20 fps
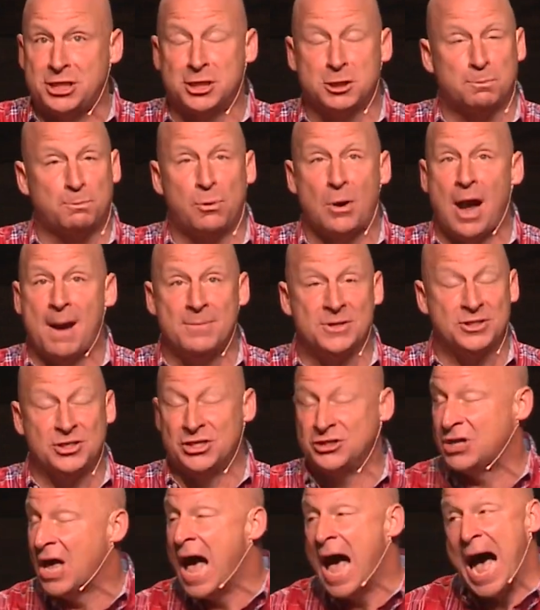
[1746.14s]
His
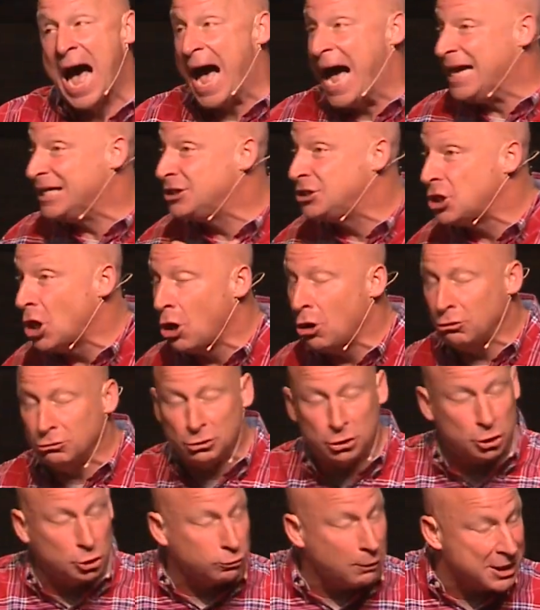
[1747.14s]
promises. I
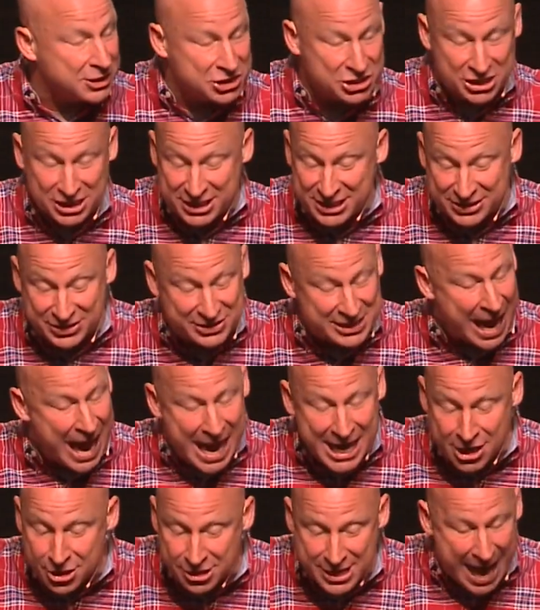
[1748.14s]
don't trust the
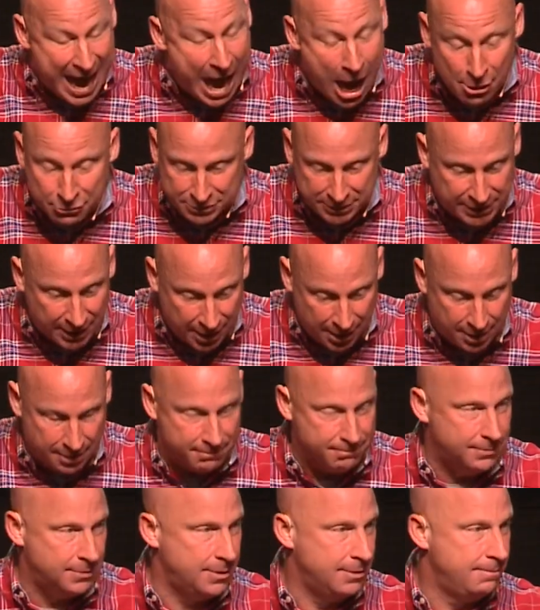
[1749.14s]
desired
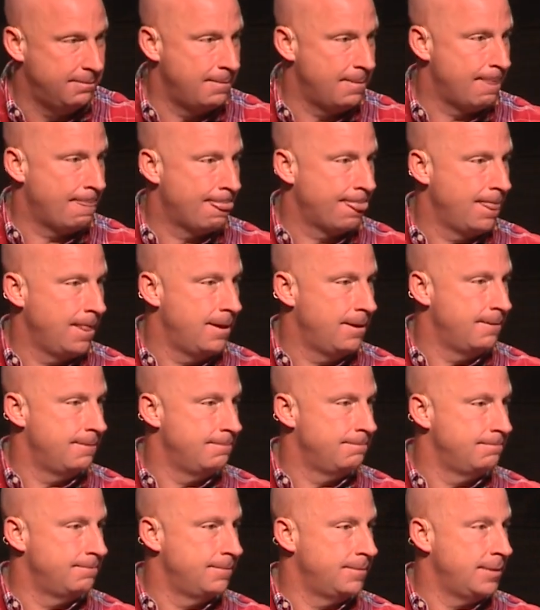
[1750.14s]
outcome.
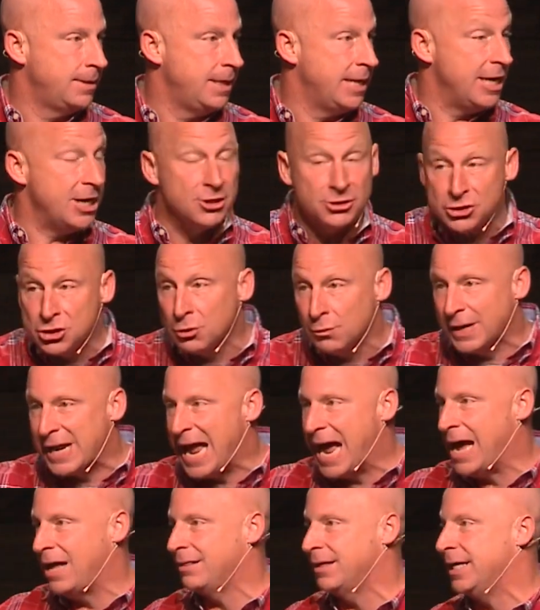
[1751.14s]
Here's the
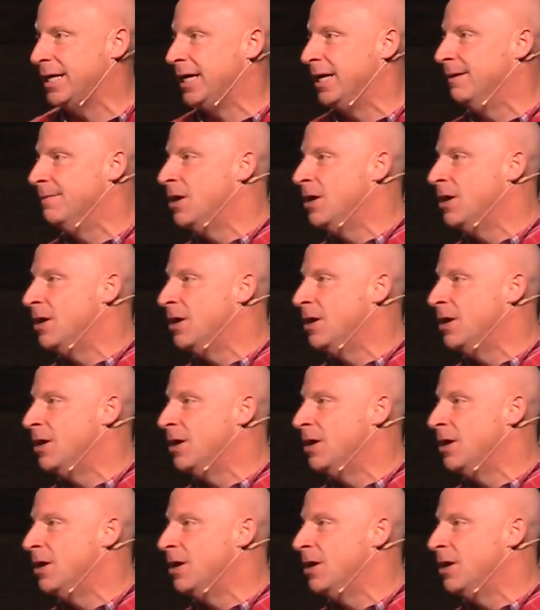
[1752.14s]
reality.